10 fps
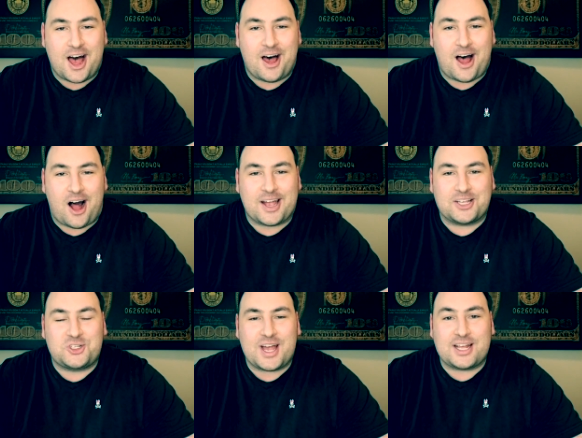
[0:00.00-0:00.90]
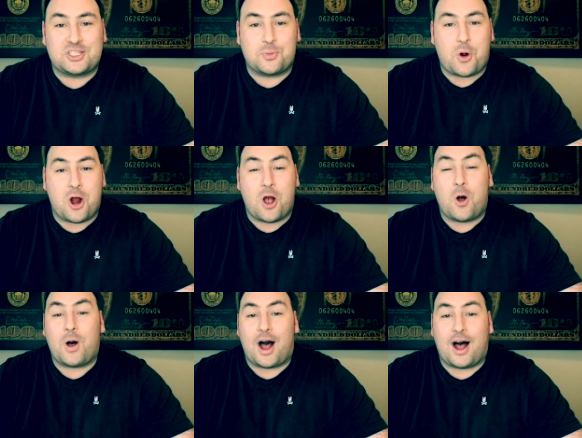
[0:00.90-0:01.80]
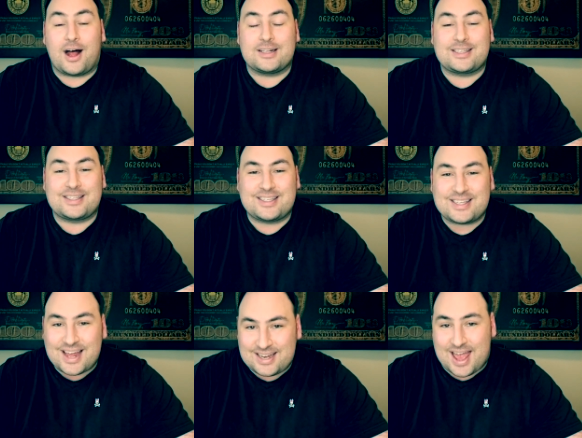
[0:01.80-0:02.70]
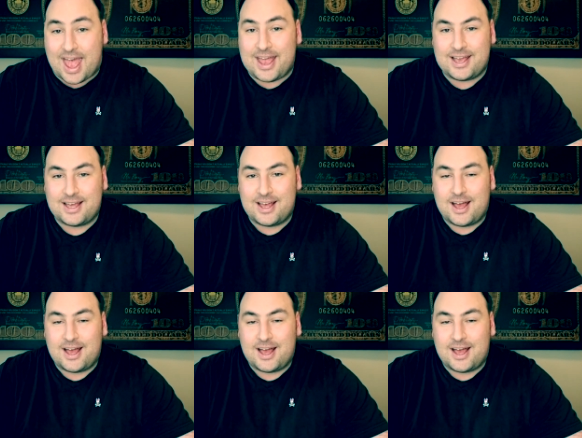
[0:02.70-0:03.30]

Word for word: Uh, I'll catch you guys tomorrow on Sunday,